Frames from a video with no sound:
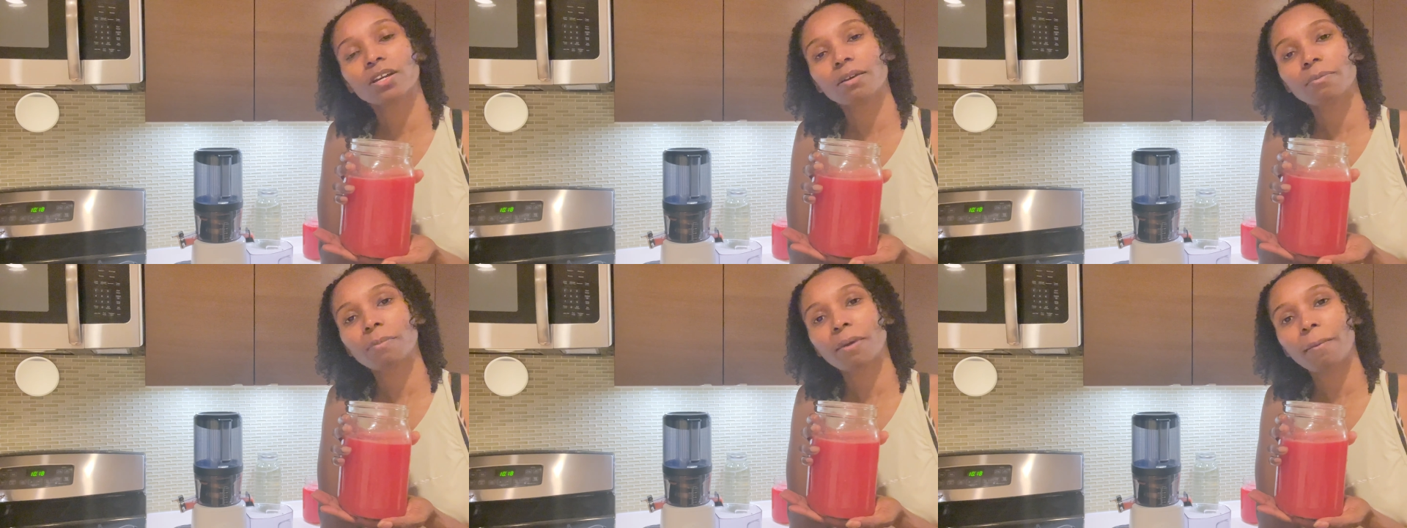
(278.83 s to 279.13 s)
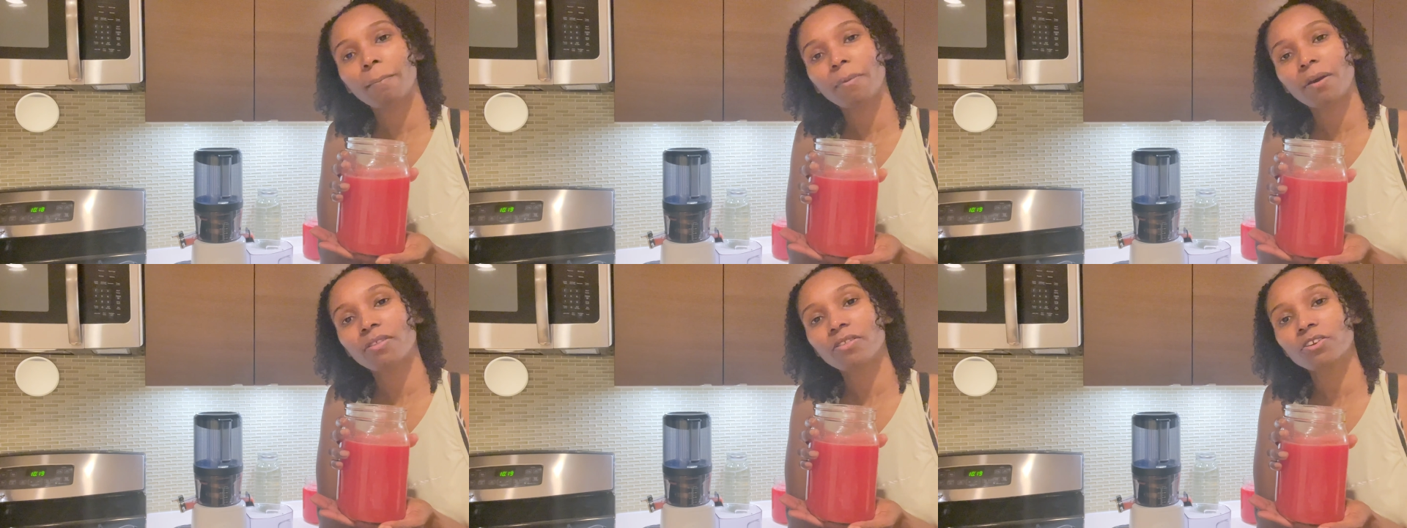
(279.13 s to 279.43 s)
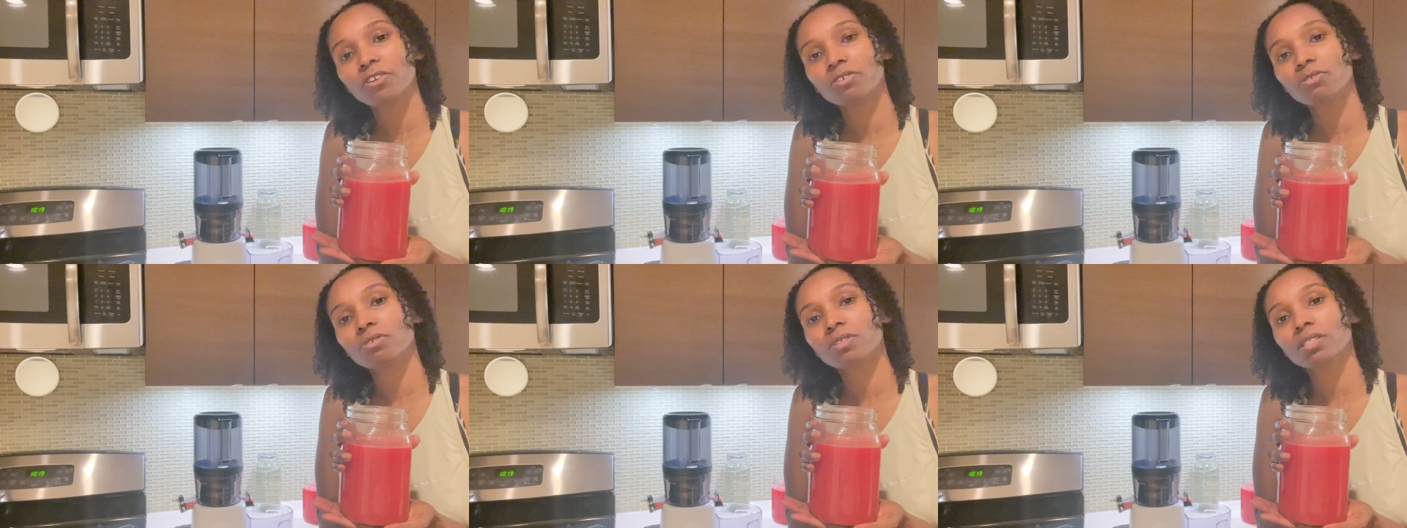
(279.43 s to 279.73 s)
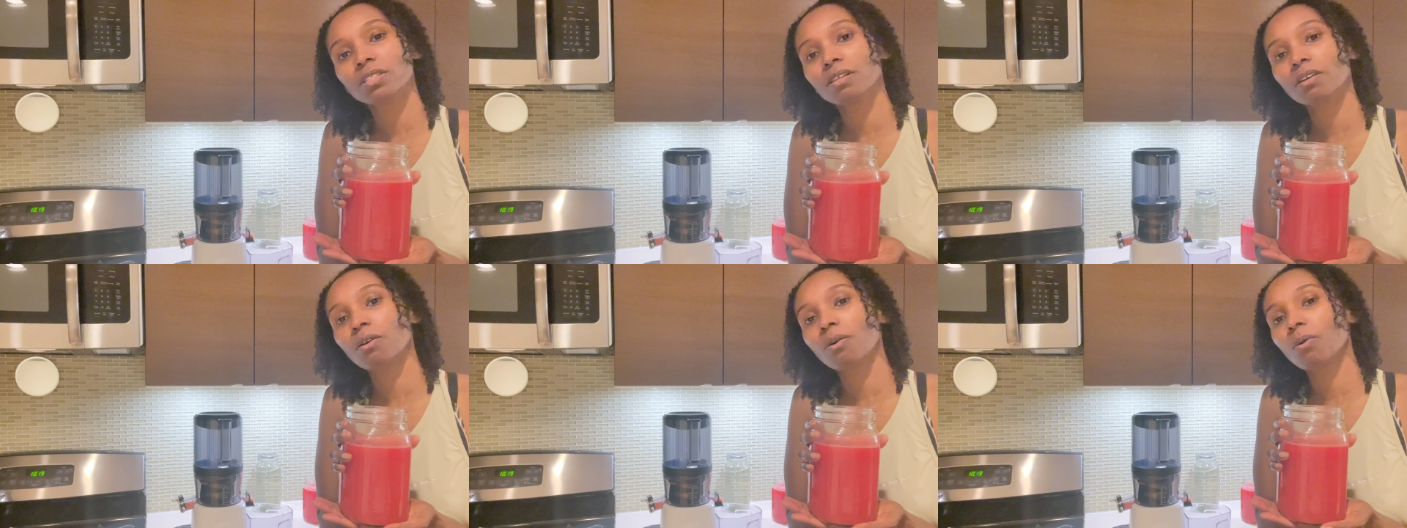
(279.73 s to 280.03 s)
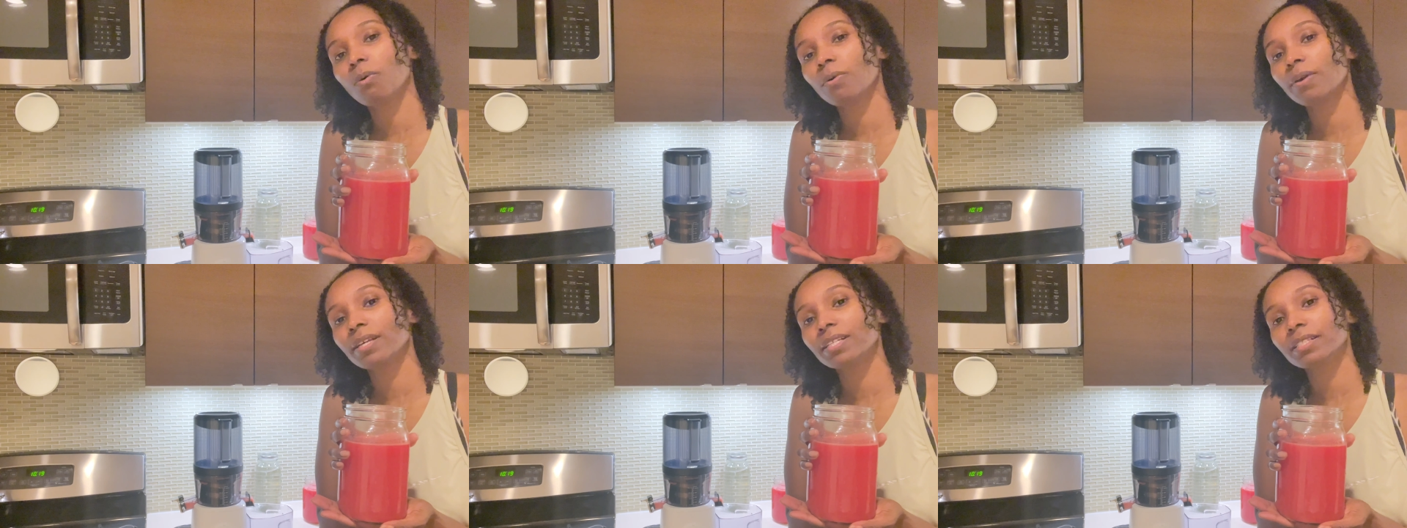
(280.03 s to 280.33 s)
and my mother used to
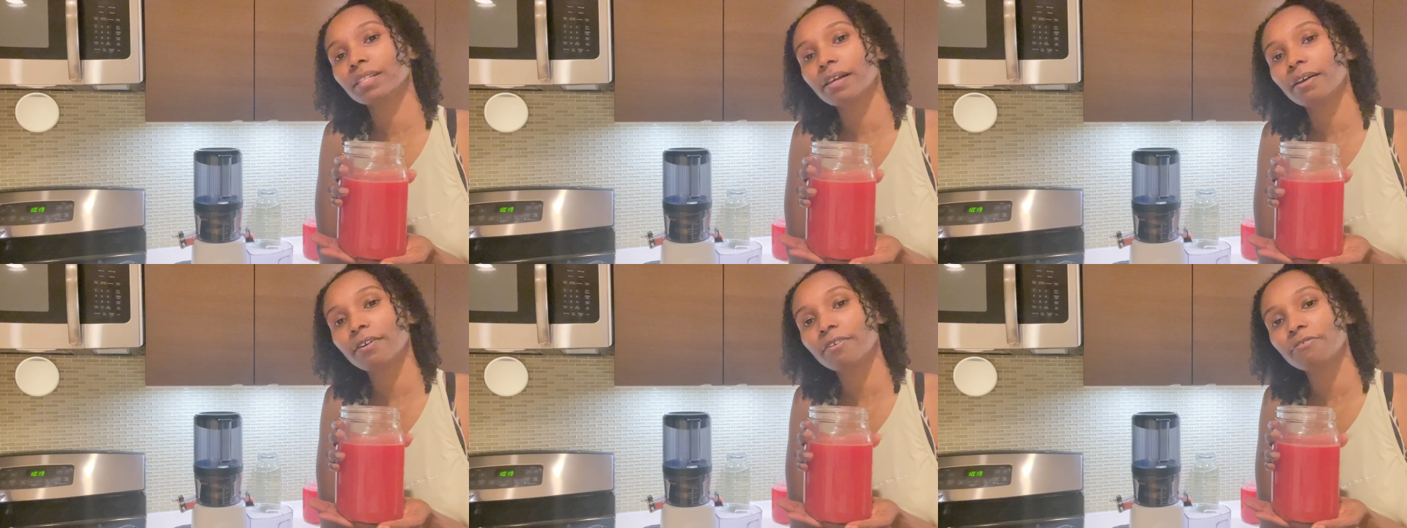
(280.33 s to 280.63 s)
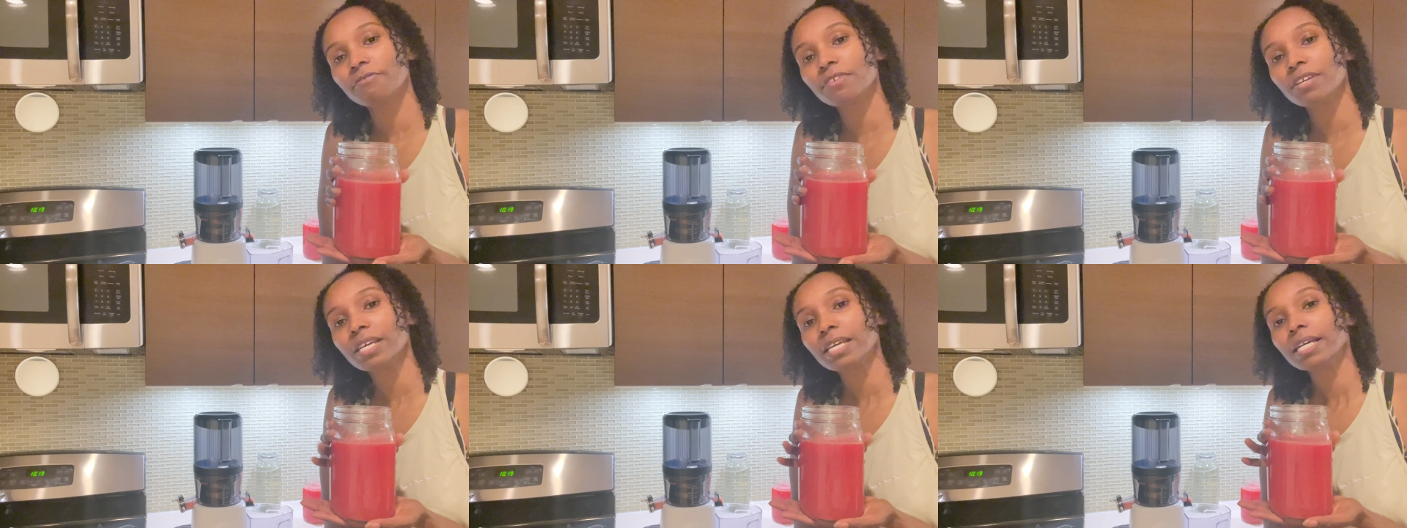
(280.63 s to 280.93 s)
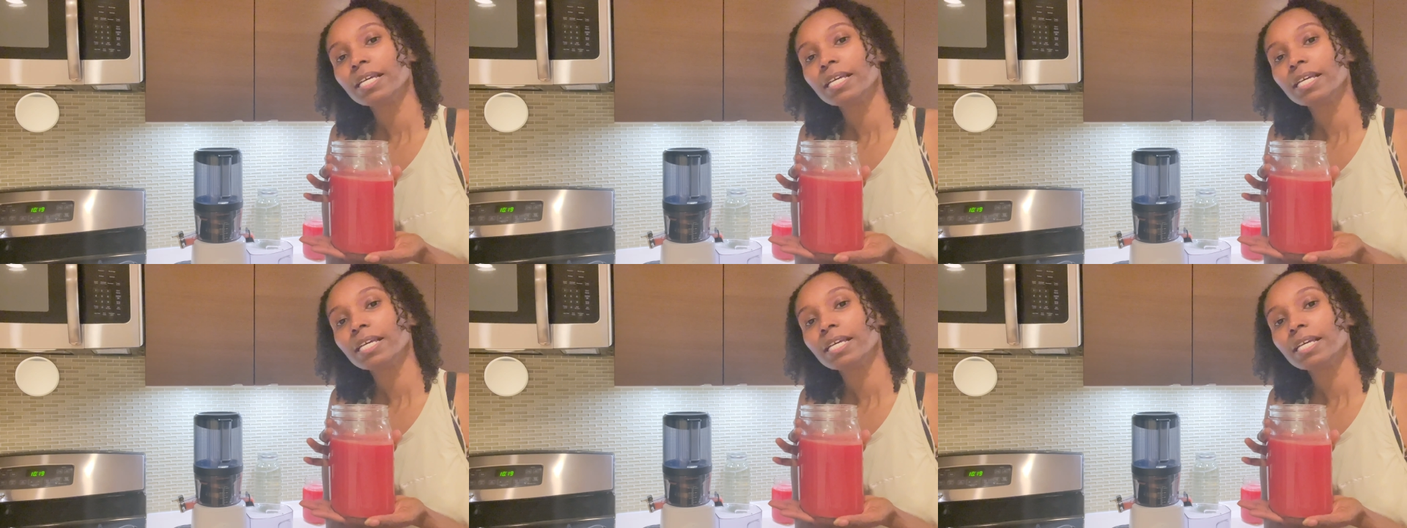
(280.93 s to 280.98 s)
always love